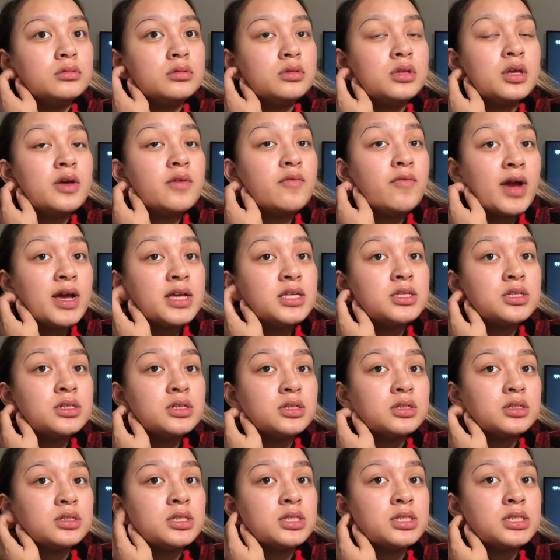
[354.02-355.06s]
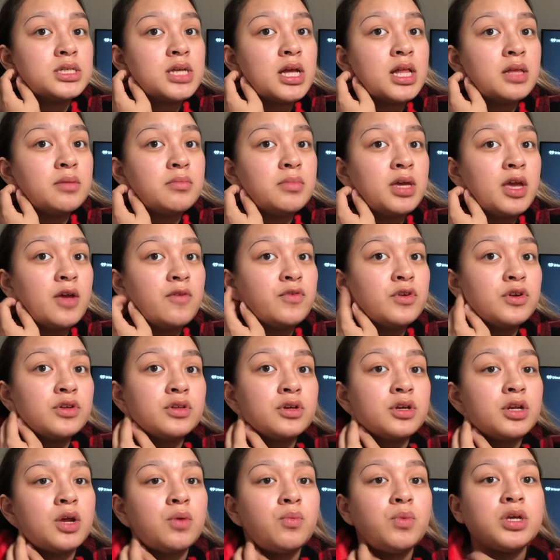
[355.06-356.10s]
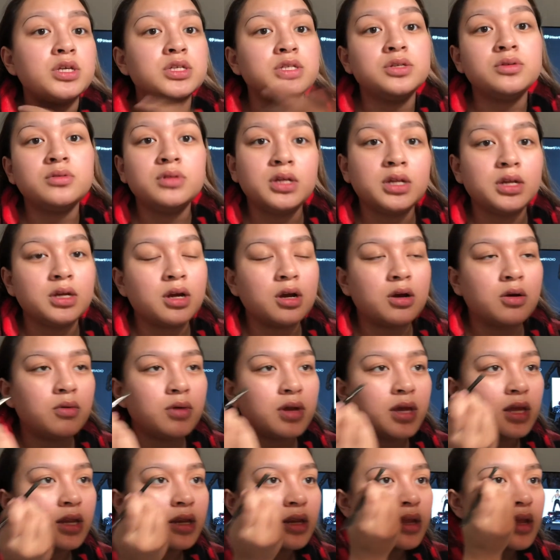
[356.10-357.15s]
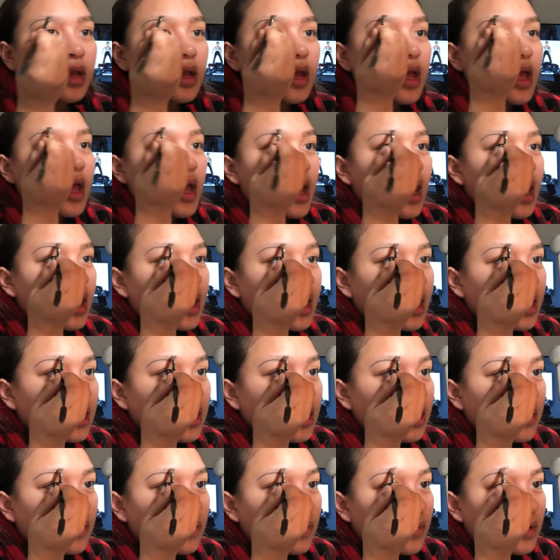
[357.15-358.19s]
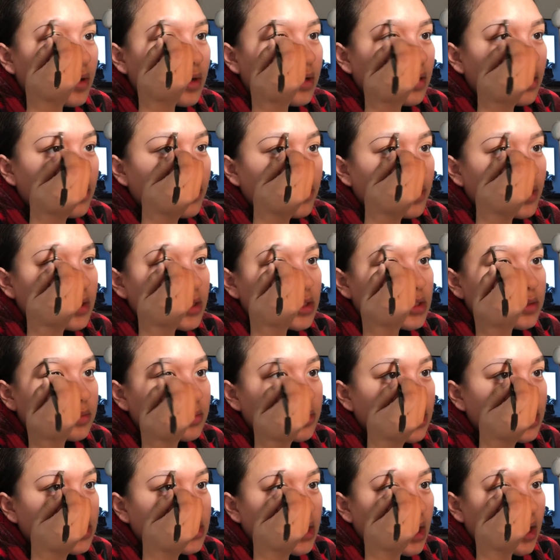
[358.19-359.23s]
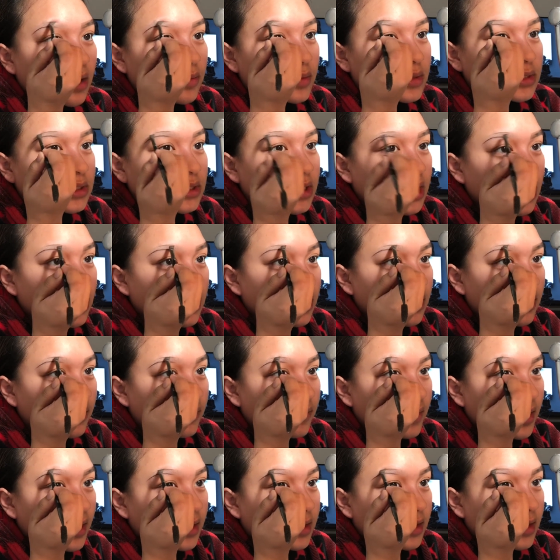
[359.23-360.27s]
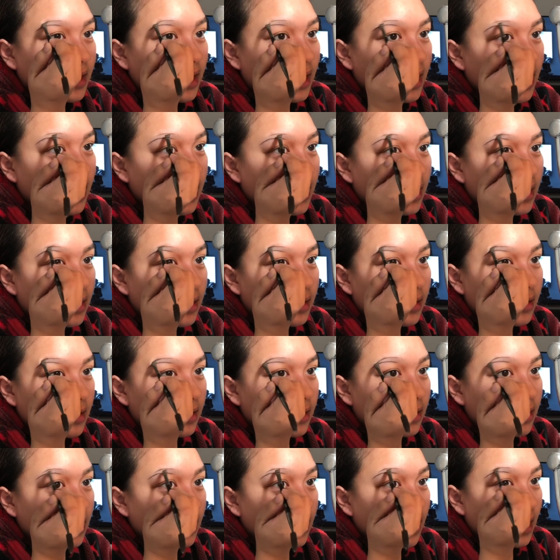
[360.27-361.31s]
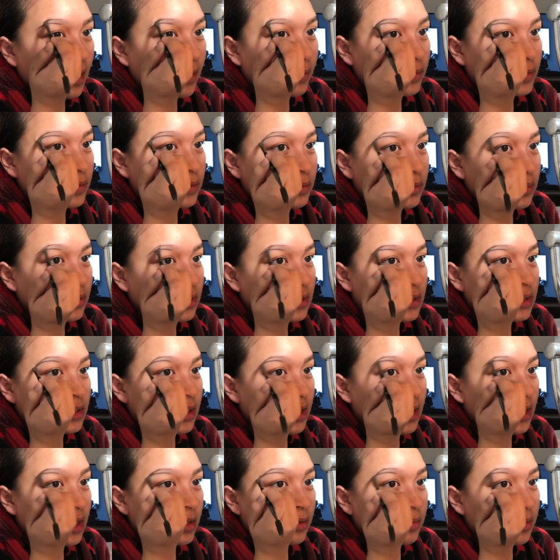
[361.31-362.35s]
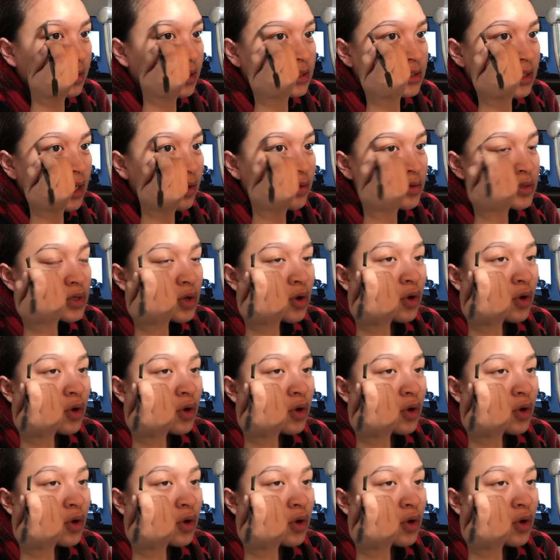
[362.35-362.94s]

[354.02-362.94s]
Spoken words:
the advice nurse is telling me if you're 30 weeks, you need to go in. And I didn't want to go in just because I was scared of the fact that I was really scared because I was